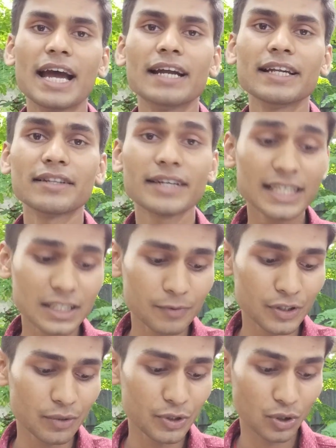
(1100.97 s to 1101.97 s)
and in the next
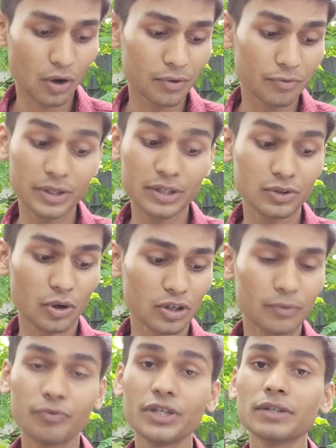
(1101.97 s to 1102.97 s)
video we
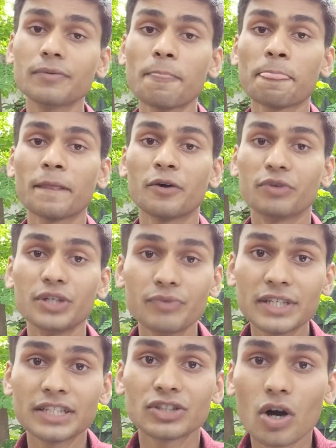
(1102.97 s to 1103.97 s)

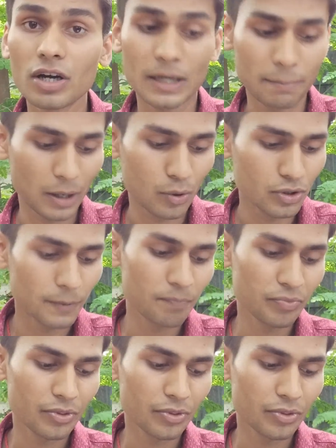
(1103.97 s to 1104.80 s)
will talk about